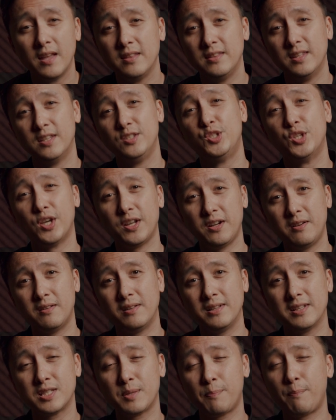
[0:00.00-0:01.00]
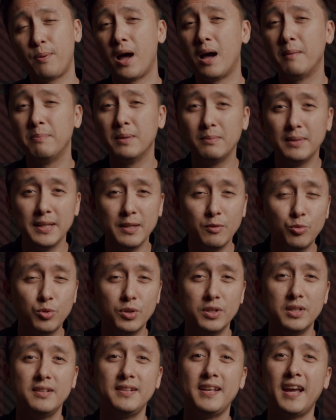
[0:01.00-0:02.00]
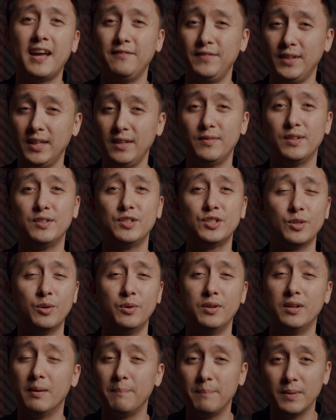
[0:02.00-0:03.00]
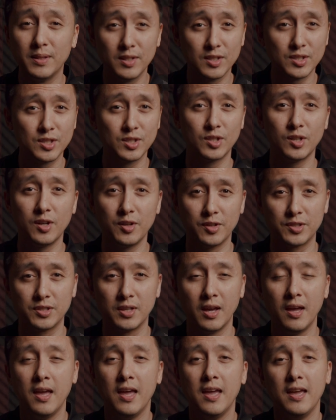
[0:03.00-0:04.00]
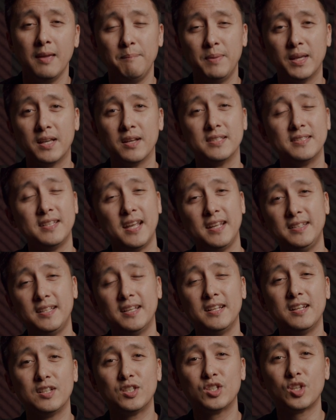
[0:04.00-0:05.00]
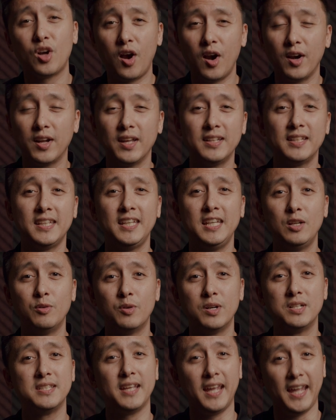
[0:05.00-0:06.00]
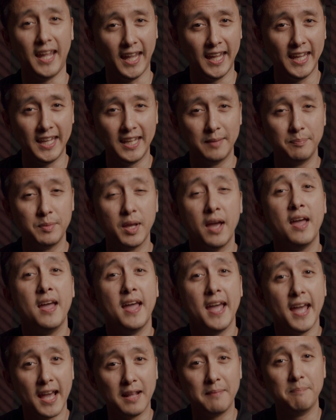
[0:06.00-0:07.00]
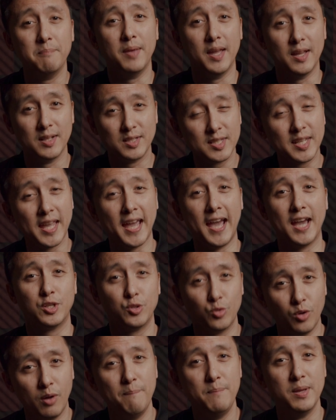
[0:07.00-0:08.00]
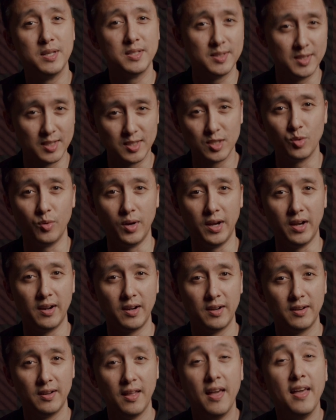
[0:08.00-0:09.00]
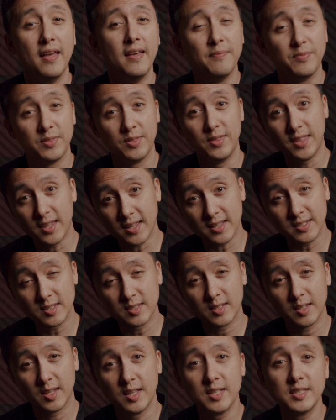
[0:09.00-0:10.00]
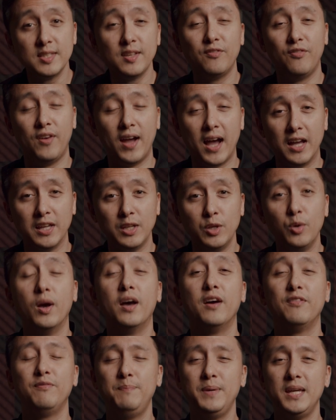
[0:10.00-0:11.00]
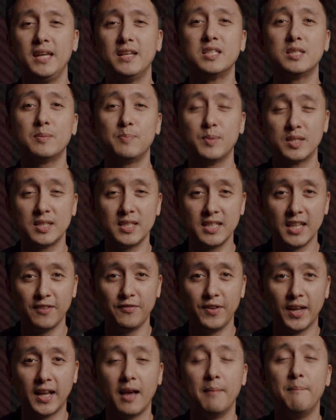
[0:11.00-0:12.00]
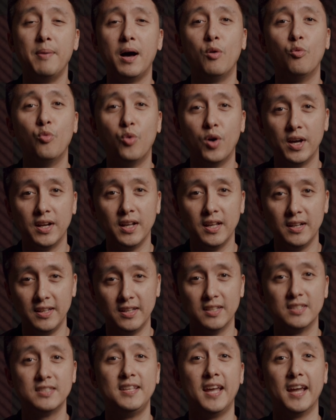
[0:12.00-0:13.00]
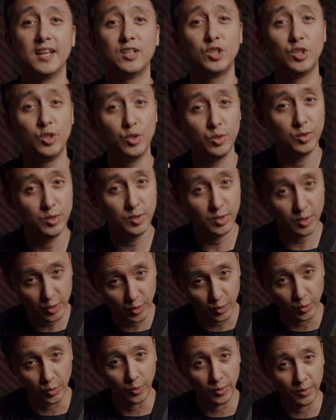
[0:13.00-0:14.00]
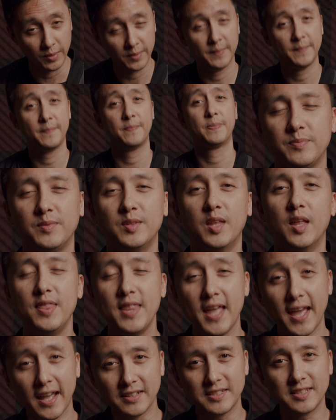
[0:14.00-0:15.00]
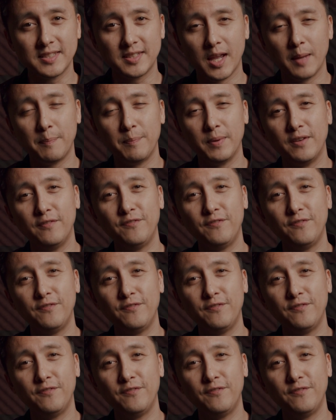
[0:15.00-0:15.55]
the generalists probably wouldn't have even shown up in the search because they didn't target keywords aimed at men's casual business wear. This is the value of being specific about what it is that you do. The next step in